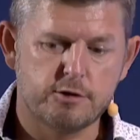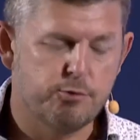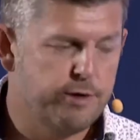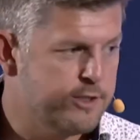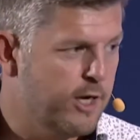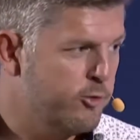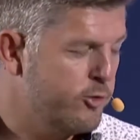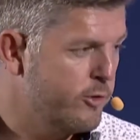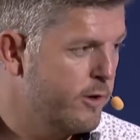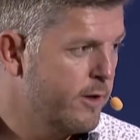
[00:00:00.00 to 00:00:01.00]
us to reach out
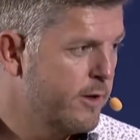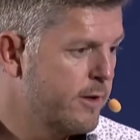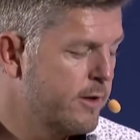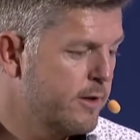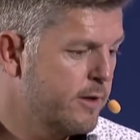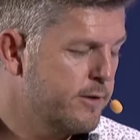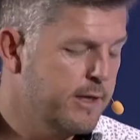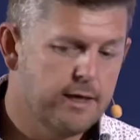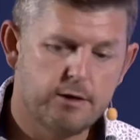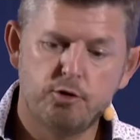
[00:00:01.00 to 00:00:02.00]
to.
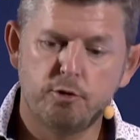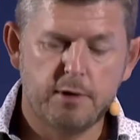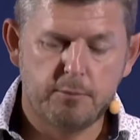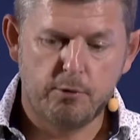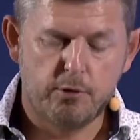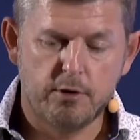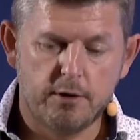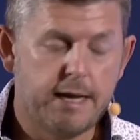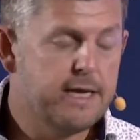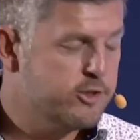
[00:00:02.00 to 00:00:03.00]
They get new member
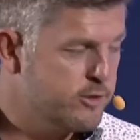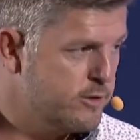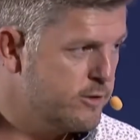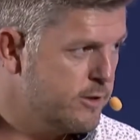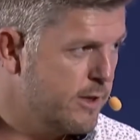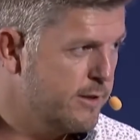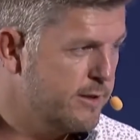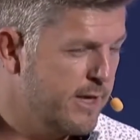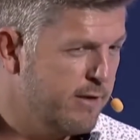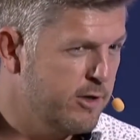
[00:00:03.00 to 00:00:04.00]
nations. I
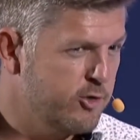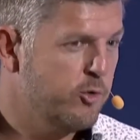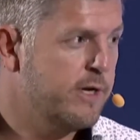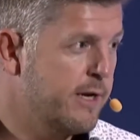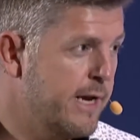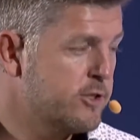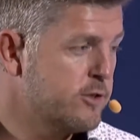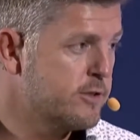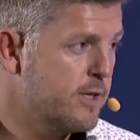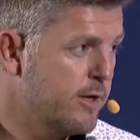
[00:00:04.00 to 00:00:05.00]
think they have now 20
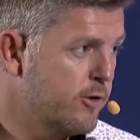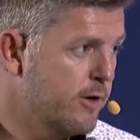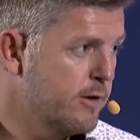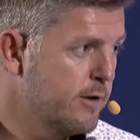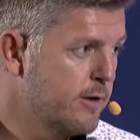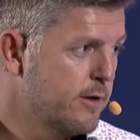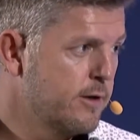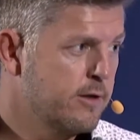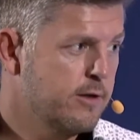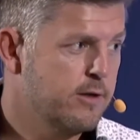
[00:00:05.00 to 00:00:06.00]
nations signed on.
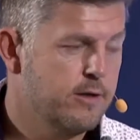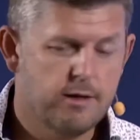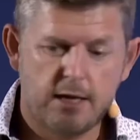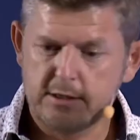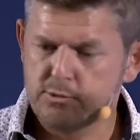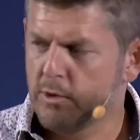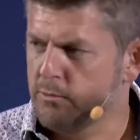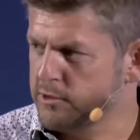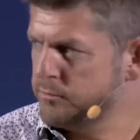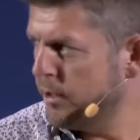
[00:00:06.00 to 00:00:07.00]
Last
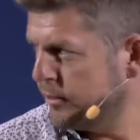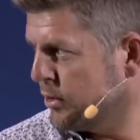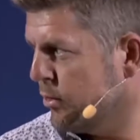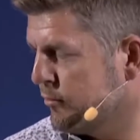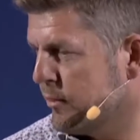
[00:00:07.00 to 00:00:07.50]
one was Monaco,